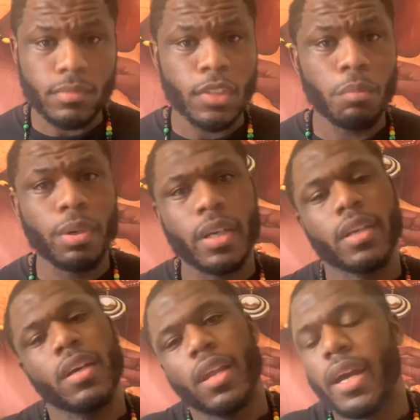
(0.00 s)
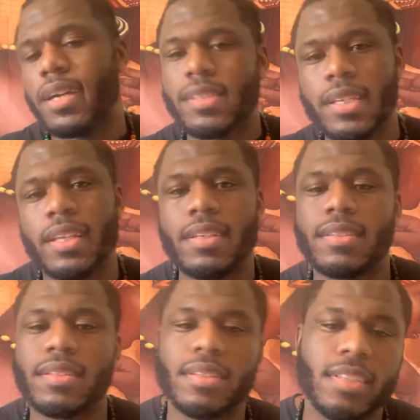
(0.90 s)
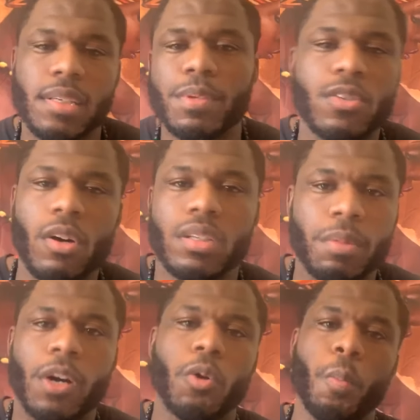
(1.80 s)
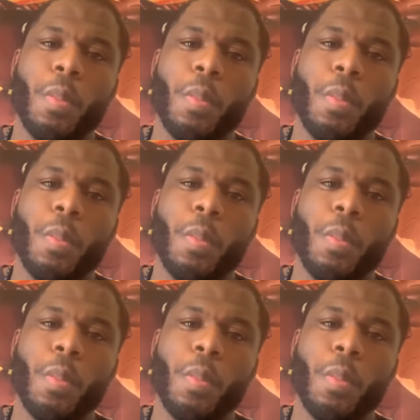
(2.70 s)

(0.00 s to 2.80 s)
But like I said, these things need to be talked about.